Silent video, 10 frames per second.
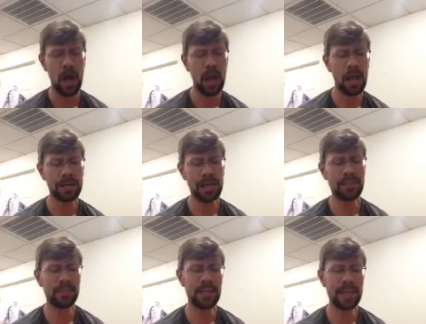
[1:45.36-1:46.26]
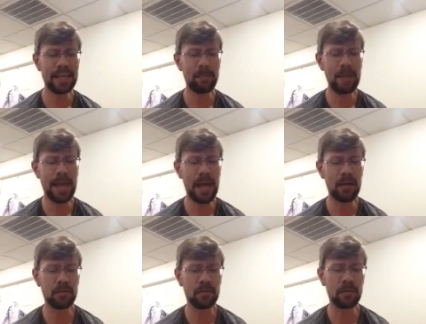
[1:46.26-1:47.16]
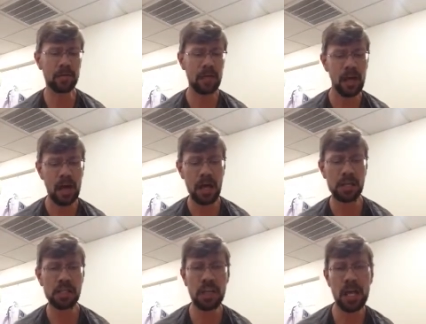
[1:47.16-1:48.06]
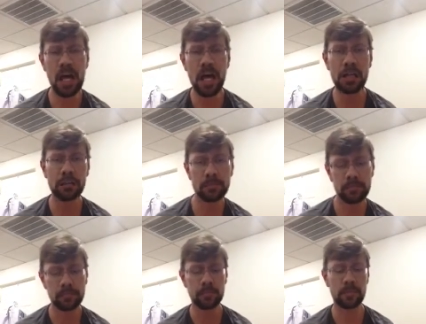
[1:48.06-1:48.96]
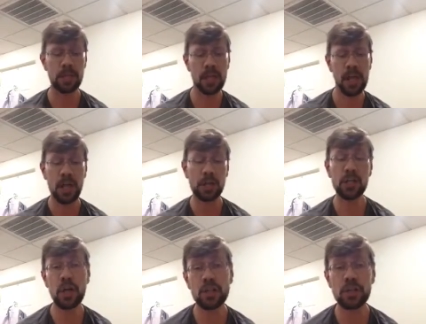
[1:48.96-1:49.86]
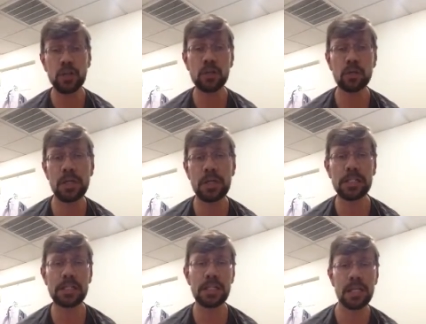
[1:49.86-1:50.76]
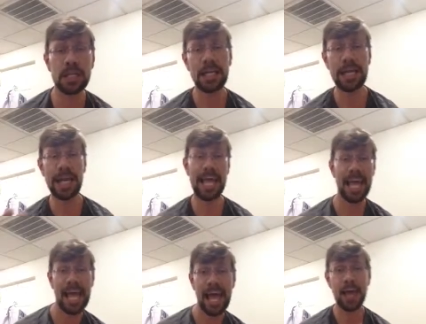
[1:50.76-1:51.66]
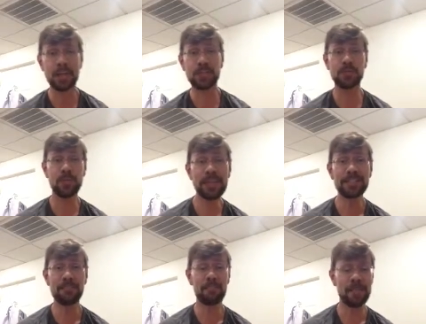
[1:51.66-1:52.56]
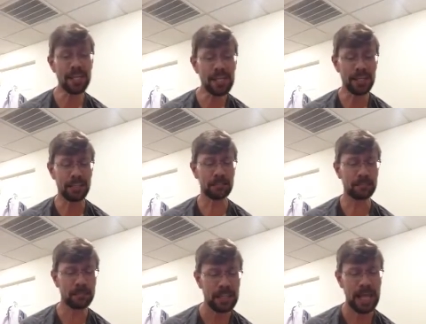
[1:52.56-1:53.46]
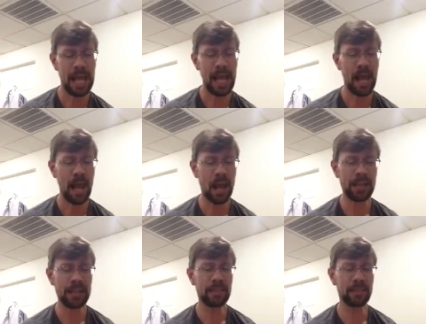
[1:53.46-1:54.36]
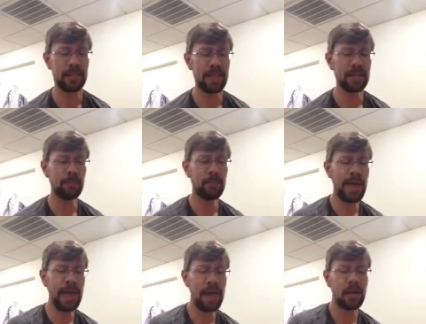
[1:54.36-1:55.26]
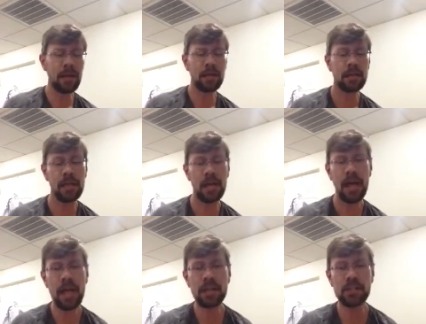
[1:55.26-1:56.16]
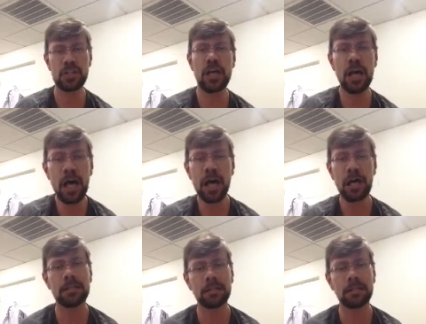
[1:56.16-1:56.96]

All I can think about is uh, sugar. You're so sweet, sweet to me. All I can think about Ah, sugar,